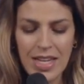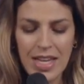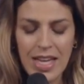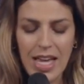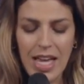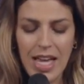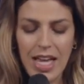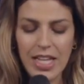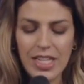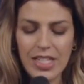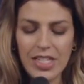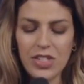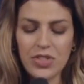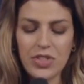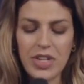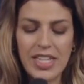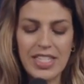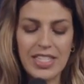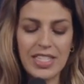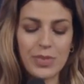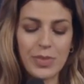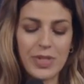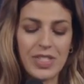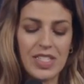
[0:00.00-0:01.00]

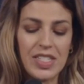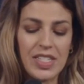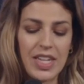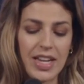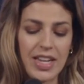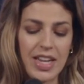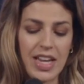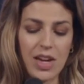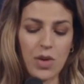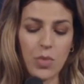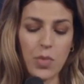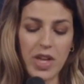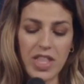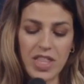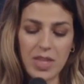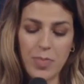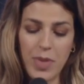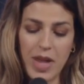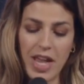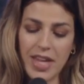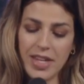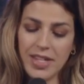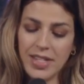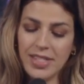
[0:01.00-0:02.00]
Lorenz was studying weather
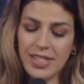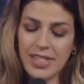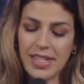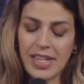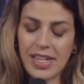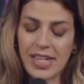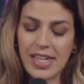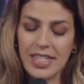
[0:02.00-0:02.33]
patterns and